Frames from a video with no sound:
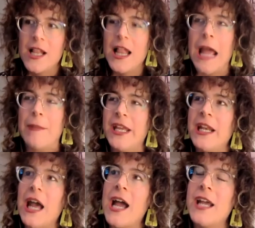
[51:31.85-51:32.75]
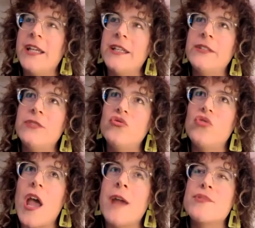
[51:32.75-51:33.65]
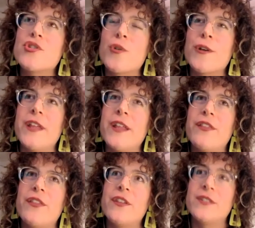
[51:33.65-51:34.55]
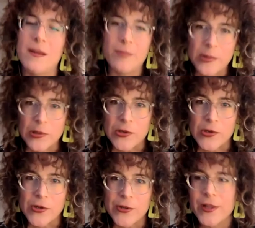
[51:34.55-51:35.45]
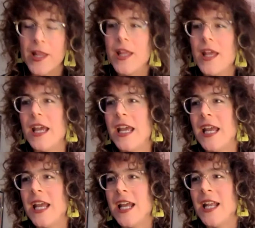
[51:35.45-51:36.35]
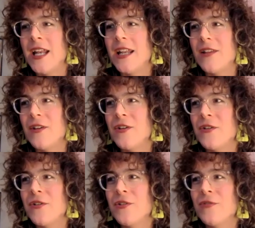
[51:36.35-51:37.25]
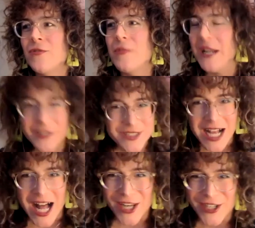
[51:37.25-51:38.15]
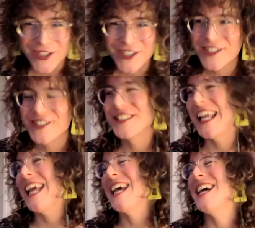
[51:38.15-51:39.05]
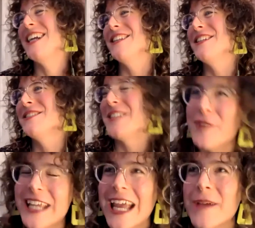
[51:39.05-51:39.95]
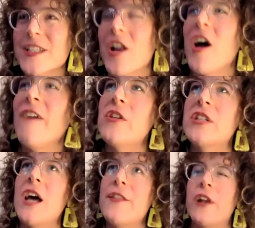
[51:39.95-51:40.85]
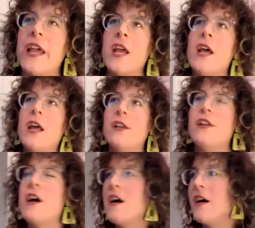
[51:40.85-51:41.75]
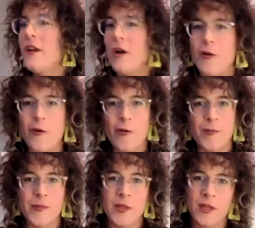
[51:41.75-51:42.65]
I mean, I'm sure that the temple and the rabbinical scholars and the summer camps and all those other like non-home